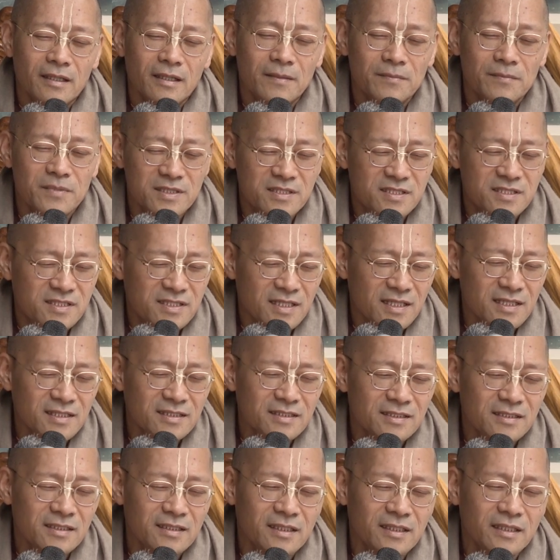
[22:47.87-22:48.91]
But
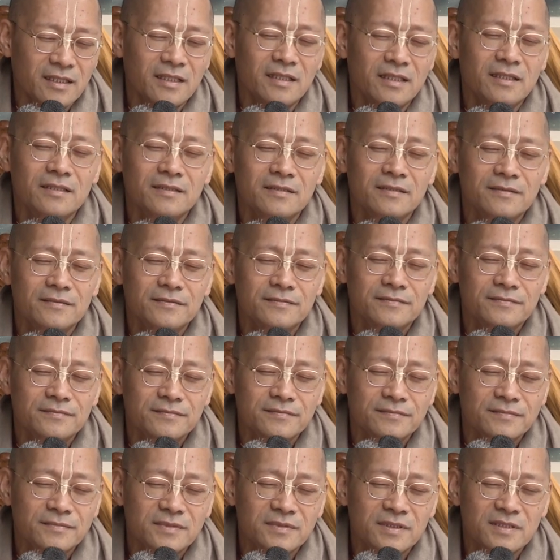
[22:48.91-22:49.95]
suddenly,
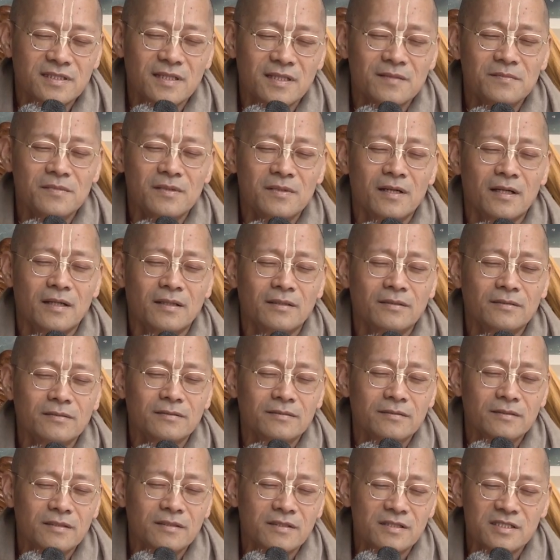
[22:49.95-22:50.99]

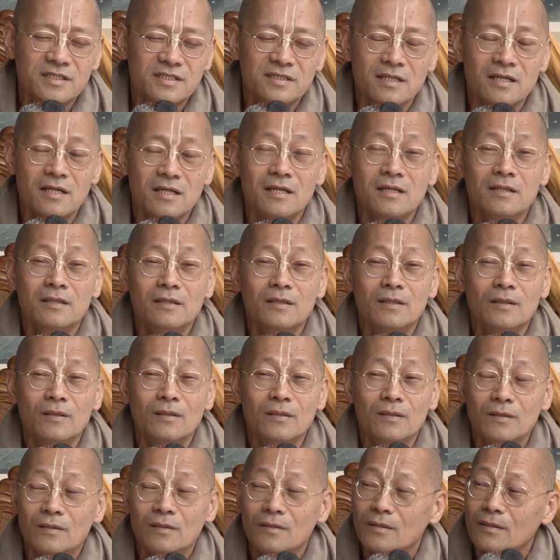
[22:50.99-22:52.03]
somehow, Krishna
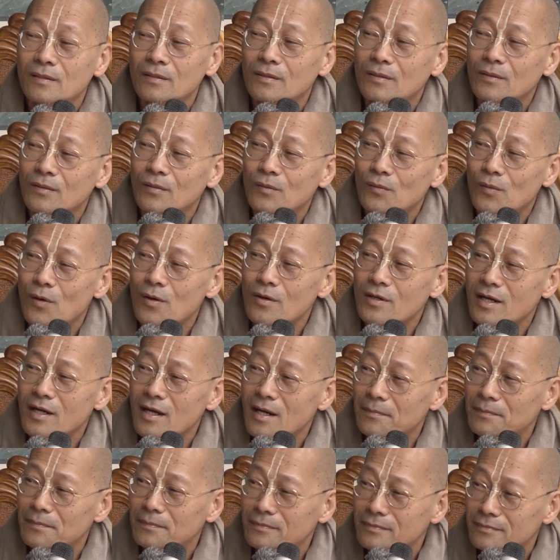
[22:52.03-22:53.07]
woke
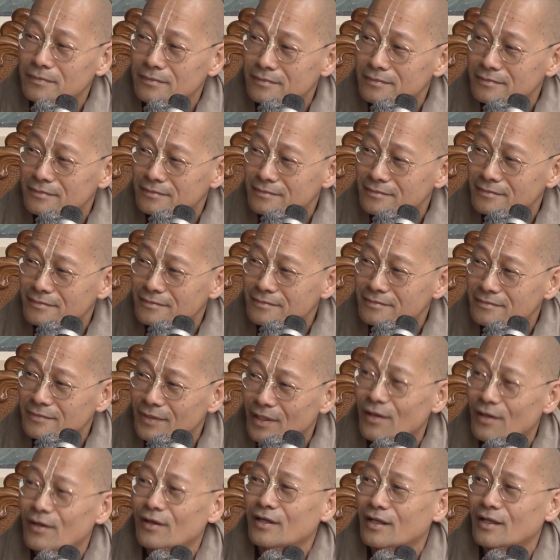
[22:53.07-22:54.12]
up
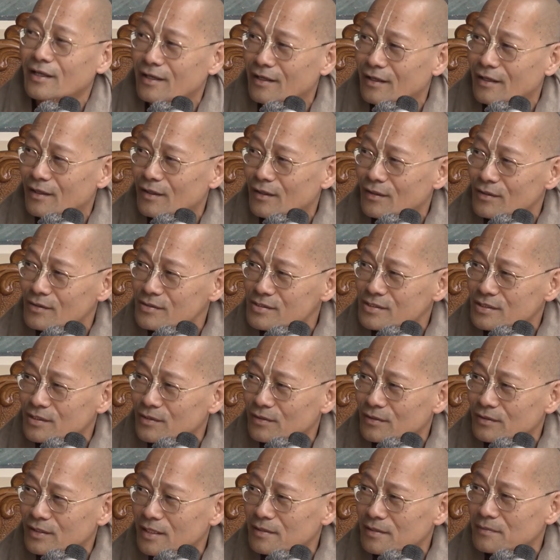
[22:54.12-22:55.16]
earlier
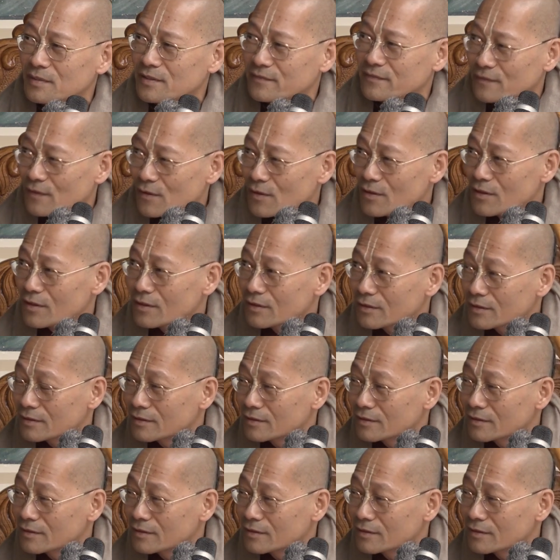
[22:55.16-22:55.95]
also than before.